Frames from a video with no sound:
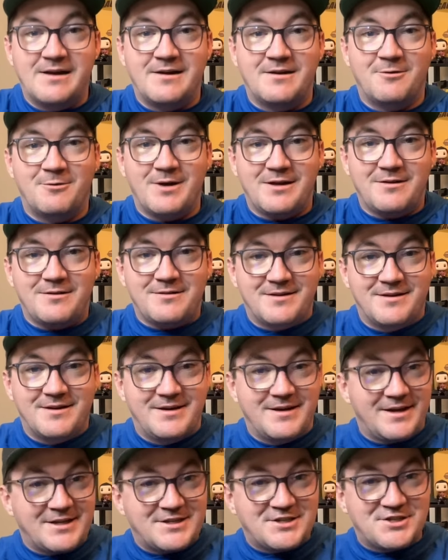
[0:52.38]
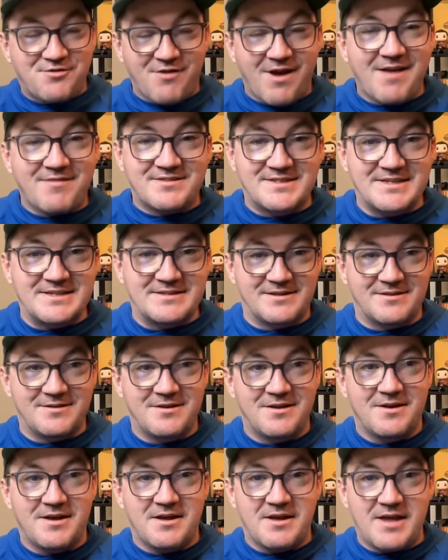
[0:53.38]
Well, it's draft season.
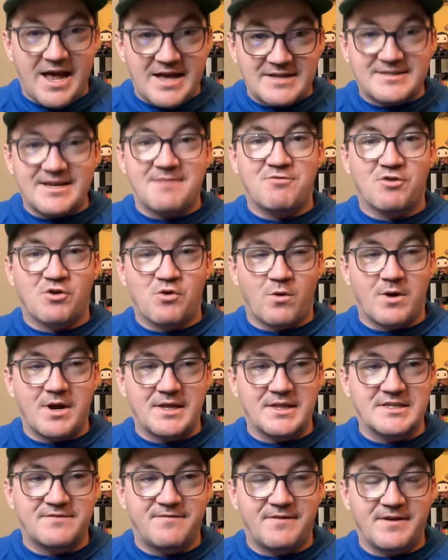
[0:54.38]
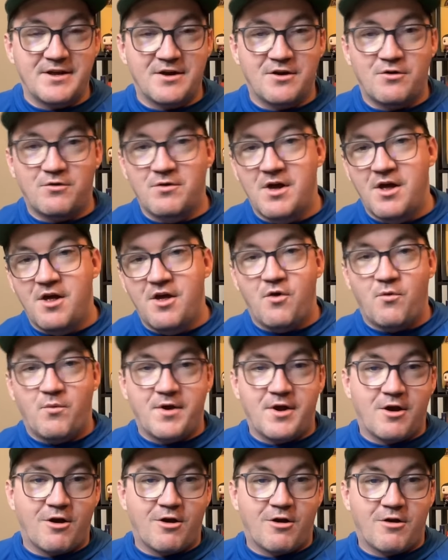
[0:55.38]
As I'm recording this video,
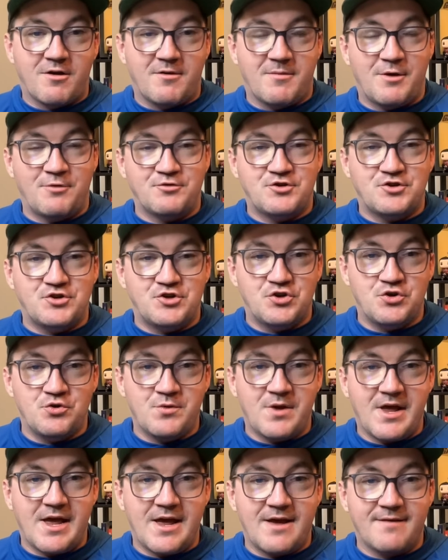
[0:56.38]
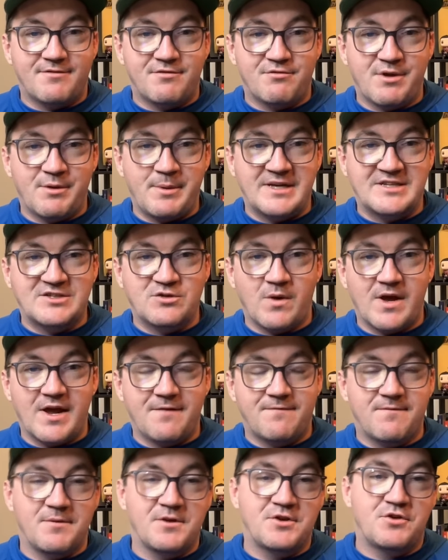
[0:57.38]
we are about 3 weeks away
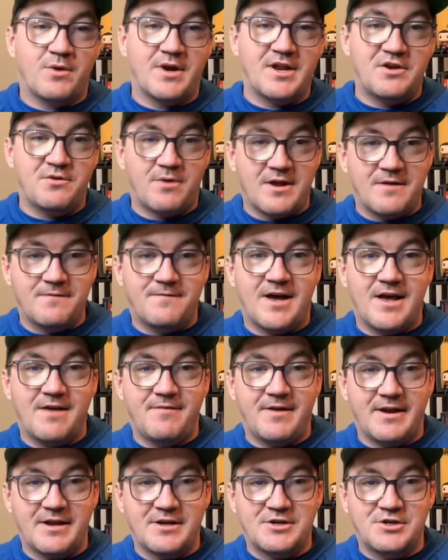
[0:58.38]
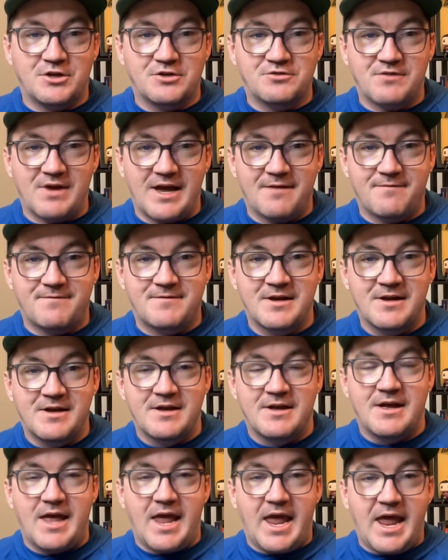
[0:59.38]
from the 2025 NHL Draft,
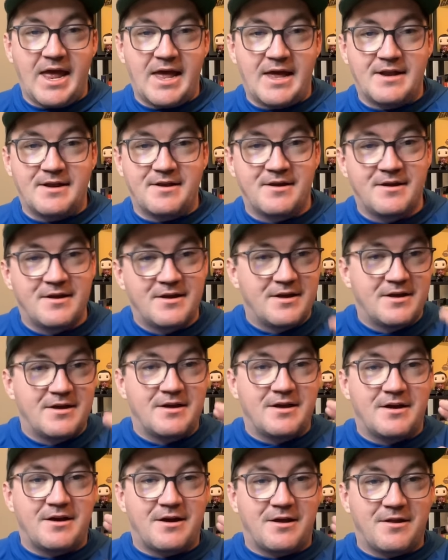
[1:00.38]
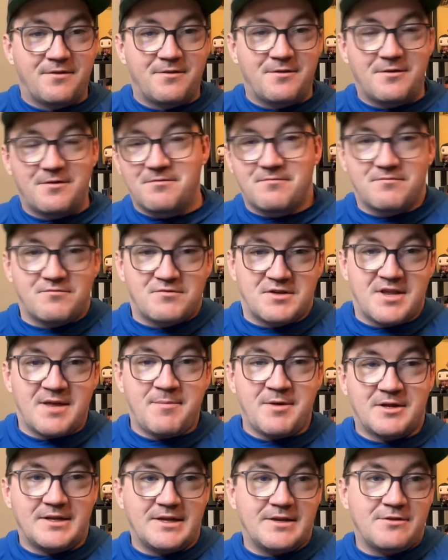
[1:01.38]
and
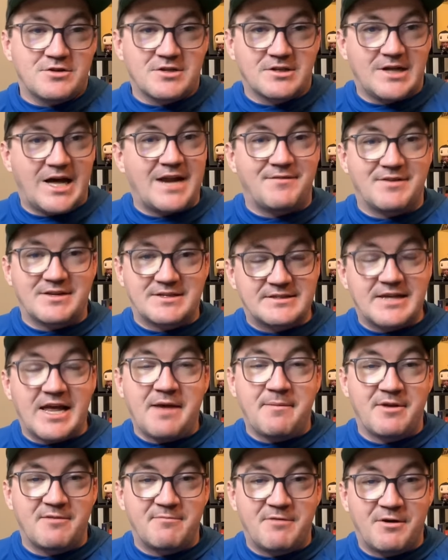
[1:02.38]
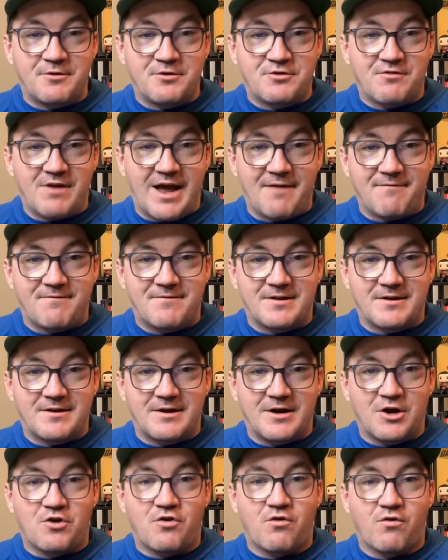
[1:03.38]
typically there's a lot of excitement about the draft
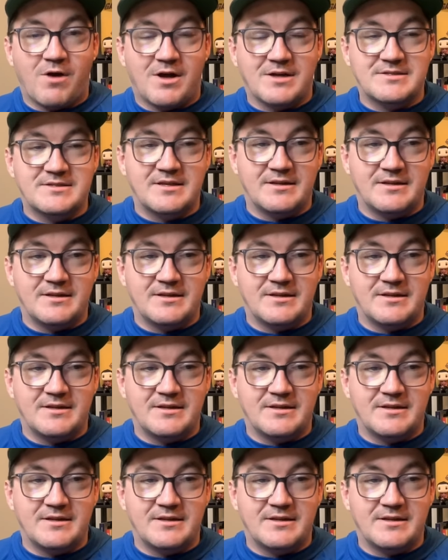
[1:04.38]
across the